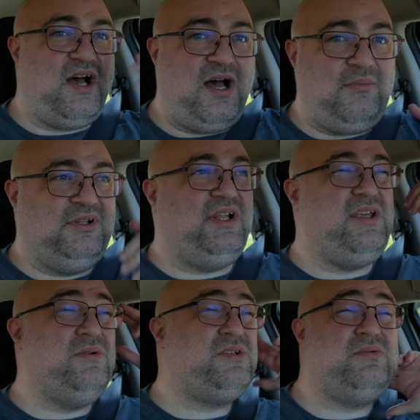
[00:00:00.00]
commonly
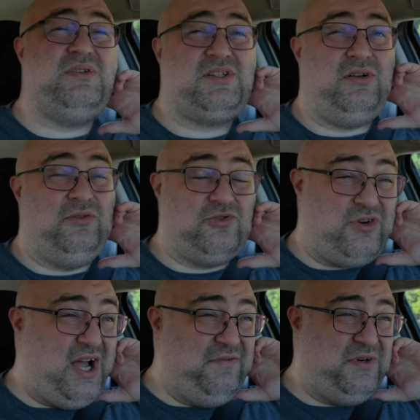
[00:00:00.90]
used to install
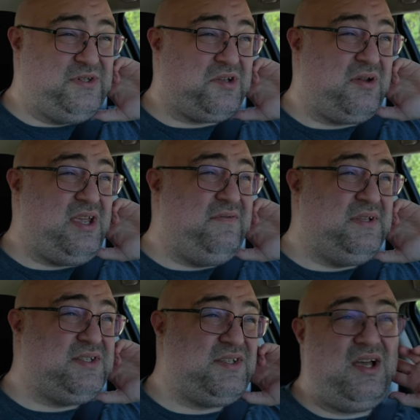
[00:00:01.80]
drivers or
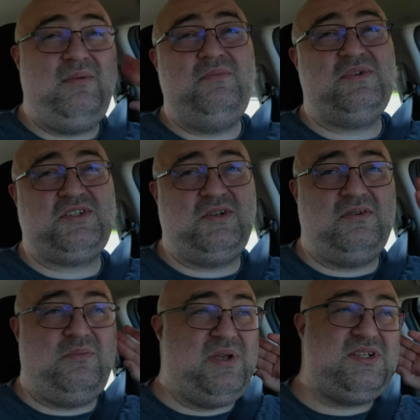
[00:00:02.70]
even some
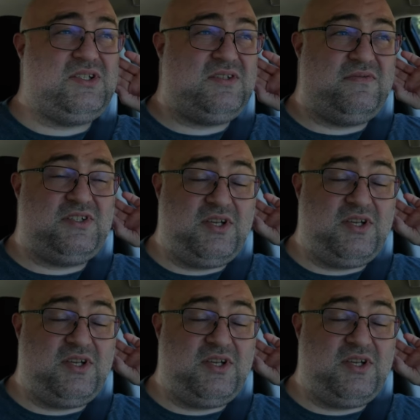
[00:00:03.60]
certain pieces of